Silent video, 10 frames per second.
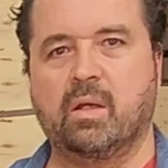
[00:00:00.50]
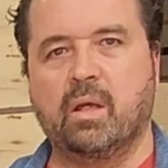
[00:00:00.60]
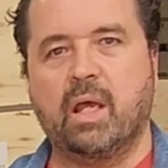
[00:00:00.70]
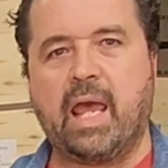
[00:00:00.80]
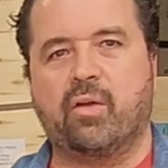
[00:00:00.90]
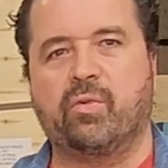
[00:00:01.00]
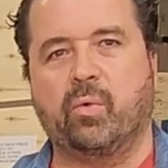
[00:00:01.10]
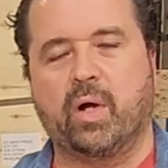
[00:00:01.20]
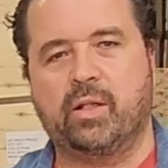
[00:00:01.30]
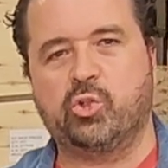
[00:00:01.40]
Hey
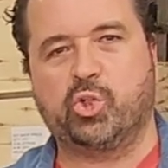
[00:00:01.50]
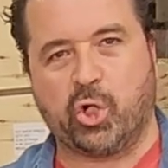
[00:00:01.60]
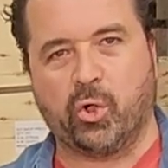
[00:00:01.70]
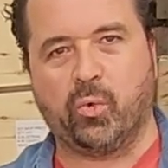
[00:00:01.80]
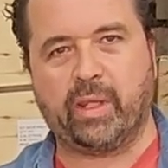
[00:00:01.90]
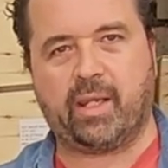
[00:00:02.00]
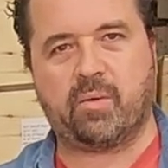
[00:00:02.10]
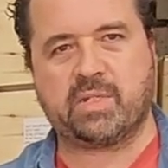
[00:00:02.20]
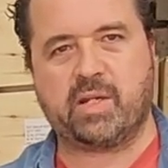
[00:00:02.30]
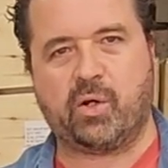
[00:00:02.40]
everyone, Joe
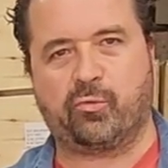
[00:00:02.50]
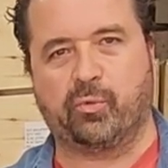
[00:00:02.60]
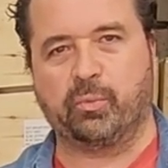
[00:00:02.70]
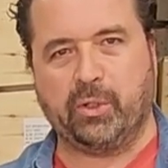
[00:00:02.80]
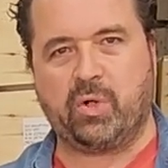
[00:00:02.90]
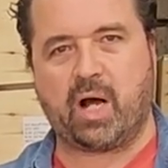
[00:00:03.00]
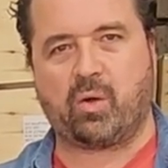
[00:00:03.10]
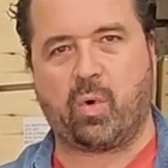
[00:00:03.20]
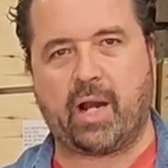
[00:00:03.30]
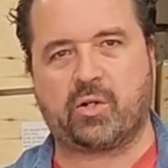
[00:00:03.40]
Williams here from
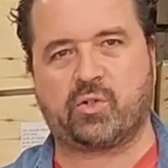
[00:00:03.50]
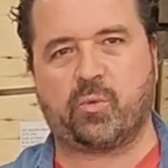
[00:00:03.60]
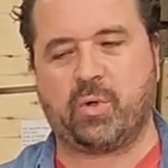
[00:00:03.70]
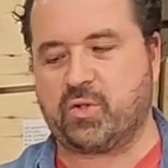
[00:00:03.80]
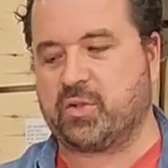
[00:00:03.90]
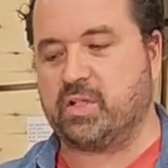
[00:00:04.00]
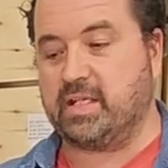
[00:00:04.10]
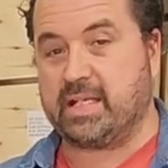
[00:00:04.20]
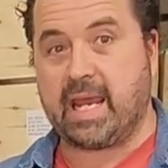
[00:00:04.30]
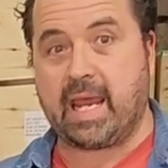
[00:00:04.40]
Bluedog Wire Strippers, and
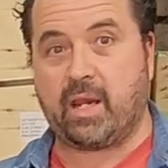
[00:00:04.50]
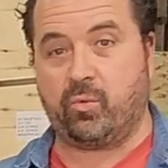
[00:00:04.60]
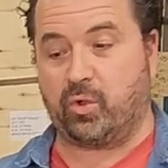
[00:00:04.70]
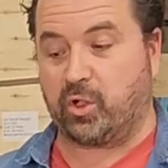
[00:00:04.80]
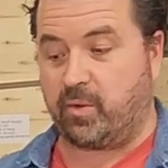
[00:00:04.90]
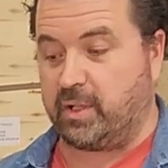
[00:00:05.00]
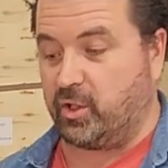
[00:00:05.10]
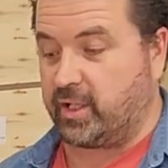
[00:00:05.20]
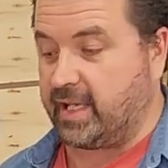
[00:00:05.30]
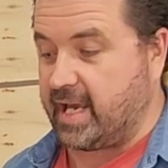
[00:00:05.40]
today we're going to be
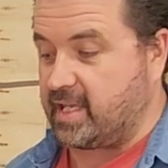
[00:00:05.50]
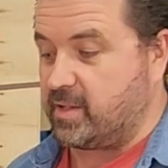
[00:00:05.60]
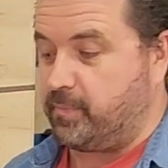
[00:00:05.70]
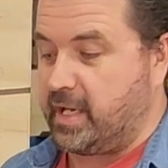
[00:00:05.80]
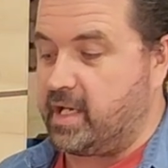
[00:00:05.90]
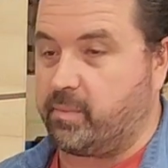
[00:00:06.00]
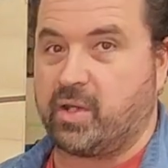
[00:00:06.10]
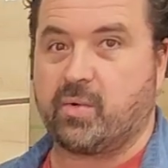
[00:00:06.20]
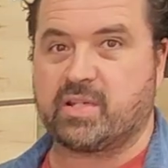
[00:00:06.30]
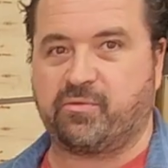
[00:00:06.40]
looking at the
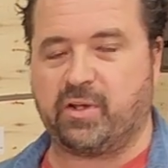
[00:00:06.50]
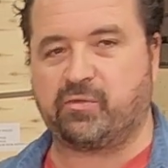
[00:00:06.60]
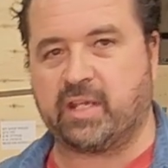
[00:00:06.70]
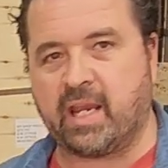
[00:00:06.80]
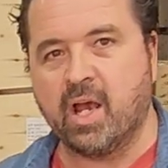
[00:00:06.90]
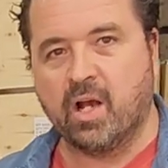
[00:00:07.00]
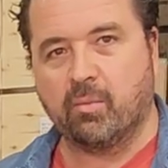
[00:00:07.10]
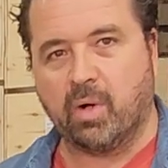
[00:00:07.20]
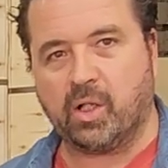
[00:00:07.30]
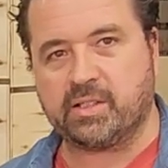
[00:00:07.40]
BWS-50
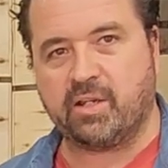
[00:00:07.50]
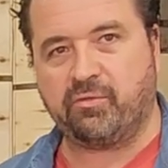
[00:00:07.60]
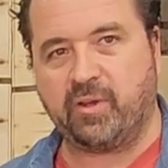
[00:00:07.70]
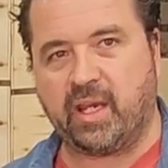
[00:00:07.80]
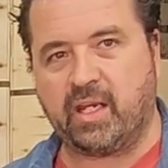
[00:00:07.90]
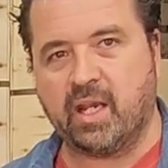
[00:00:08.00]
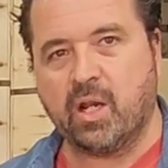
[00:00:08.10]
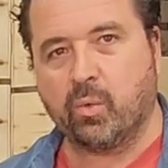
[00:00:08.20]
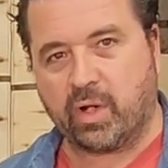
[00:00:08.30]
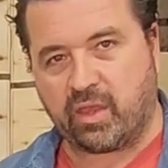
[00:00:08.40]
multi-feed
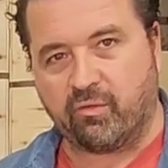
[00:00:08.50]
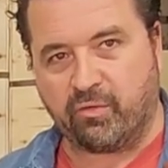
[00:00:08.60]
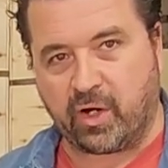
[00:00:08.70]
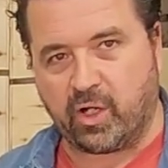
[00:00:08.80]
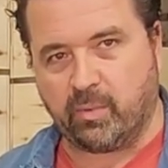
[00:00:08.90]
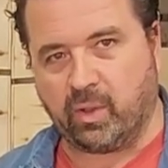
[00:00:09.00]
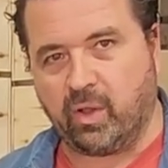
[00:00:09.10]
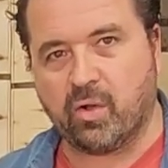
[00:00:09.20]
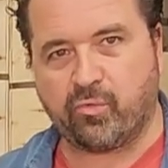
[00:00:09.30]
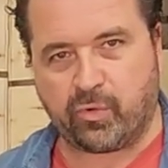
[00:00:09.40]
with variable
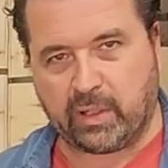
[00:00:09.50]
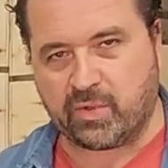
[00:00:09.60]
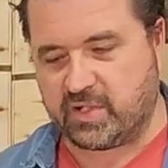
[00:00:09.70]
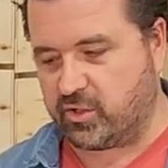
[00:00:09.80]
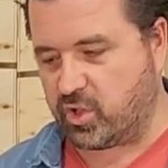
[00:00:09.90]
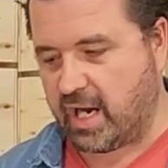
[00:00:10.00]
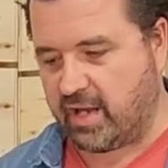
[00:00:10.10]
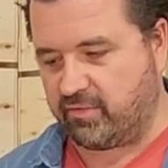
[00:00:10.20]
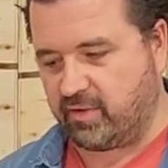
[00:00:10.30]
frequency drive,